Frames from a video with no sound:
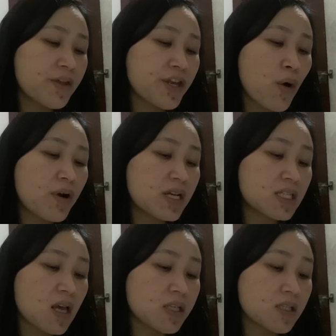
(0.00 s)
They know
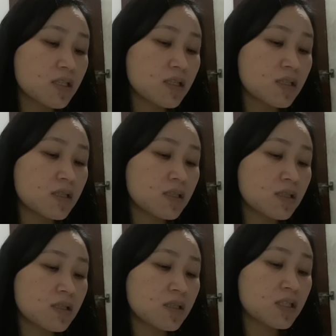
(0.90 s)
it as
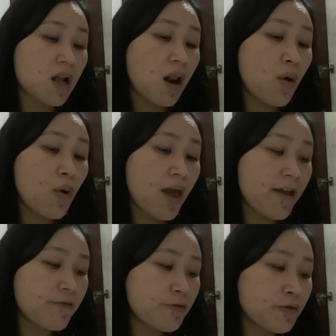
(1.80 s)
a shallow
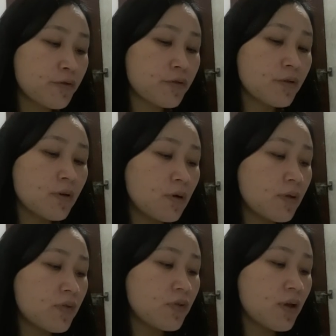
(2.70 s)
level.
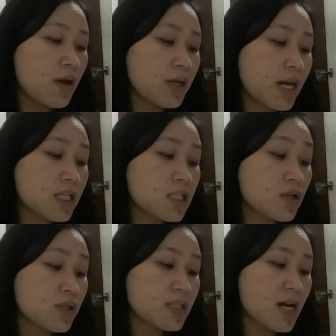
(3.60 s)
They can
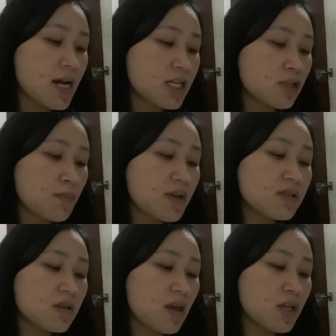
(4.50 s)
take a test,
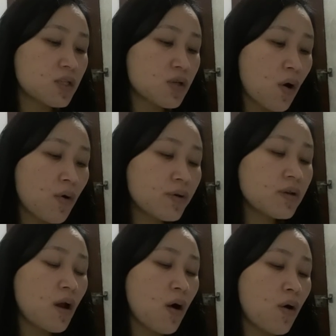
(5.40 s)
but they
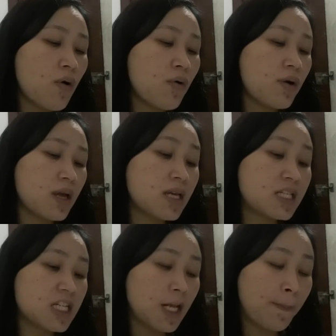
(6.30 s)
don't know
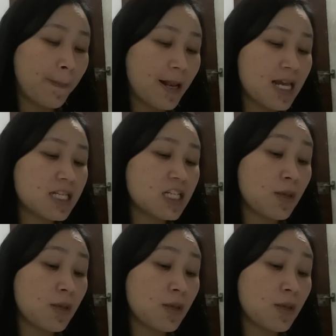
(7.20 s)
it deeply.